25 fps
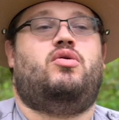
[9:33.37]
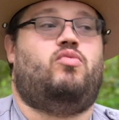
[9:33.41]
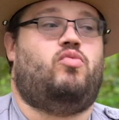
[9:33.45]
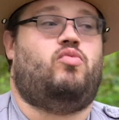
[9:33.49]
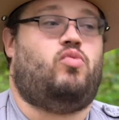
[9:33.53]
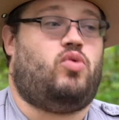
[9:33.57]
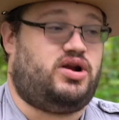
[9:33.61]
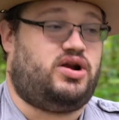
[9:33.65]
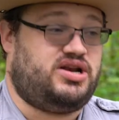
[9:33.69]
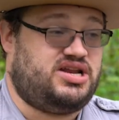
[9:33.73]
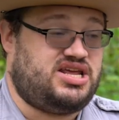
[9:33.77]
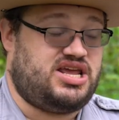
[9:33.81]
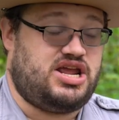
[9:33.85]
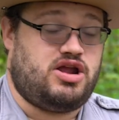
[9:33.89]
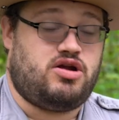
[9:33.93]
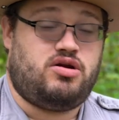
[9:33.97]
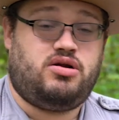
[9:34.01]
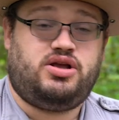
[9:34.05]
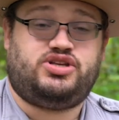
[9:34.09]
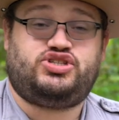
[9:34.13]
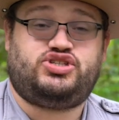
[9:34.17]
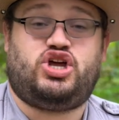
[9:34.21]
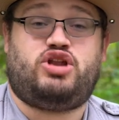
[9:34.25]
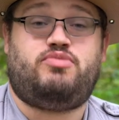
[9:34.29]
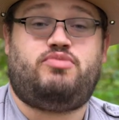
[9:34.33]
One here
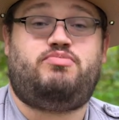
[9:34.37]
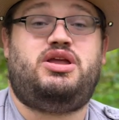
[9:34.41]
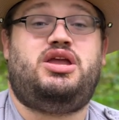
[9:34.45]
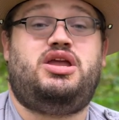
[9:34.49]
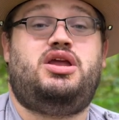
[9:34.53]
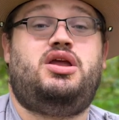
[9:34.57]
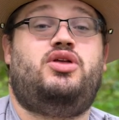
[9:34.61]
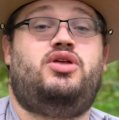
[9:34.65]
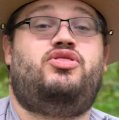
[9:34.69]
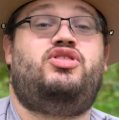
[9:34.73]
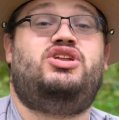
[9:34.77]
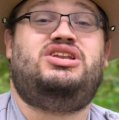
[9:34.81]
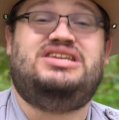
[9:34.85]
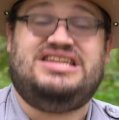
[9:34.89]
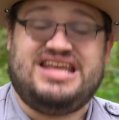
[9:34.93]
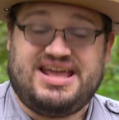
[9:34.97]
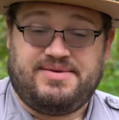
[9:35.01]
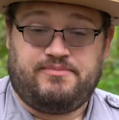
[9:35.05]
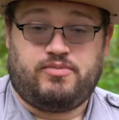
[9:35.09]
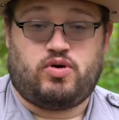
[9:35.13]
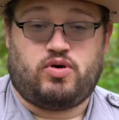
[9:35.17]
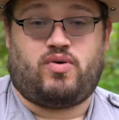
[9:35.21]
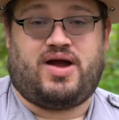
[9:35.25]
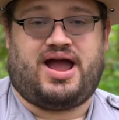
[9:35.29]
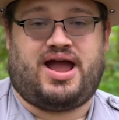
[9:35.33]
is going to be the
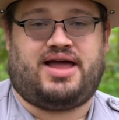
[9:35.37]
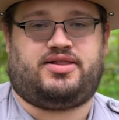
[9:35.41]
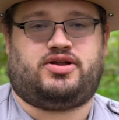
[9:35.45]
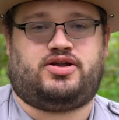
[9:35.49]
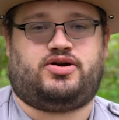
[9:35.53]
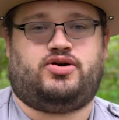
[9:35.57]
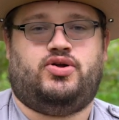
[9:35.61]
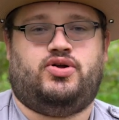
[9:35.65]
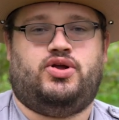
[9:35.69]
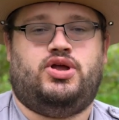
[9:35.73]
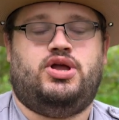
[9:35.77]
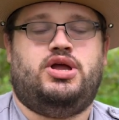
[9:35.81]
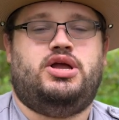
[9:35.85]
timber rattler.